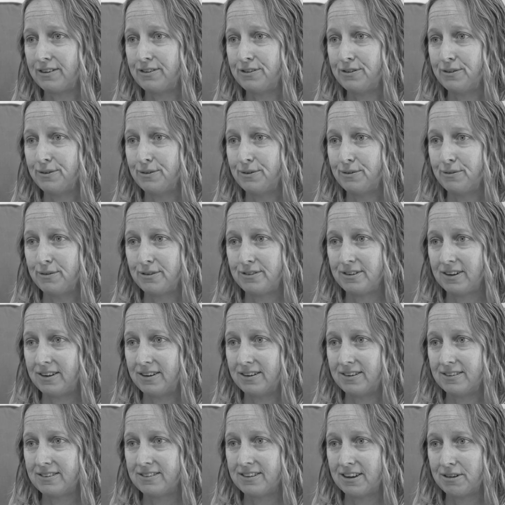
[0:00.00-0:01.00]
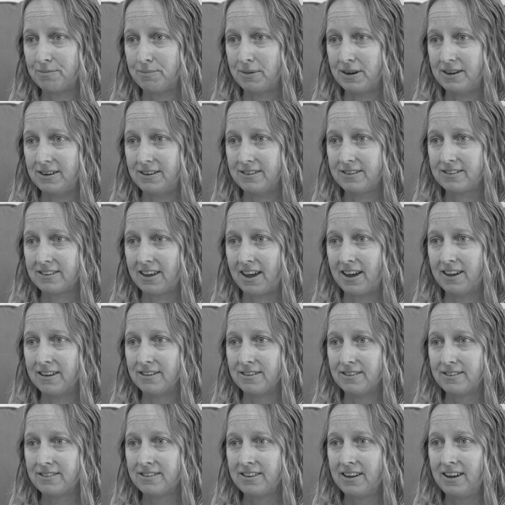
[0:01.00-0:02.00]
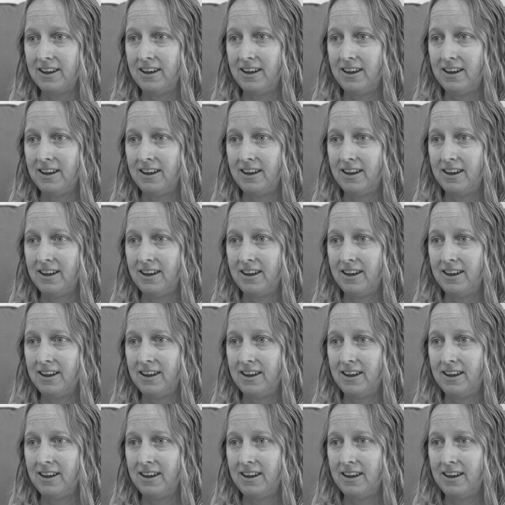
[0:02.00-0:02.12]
to resilience at many scales.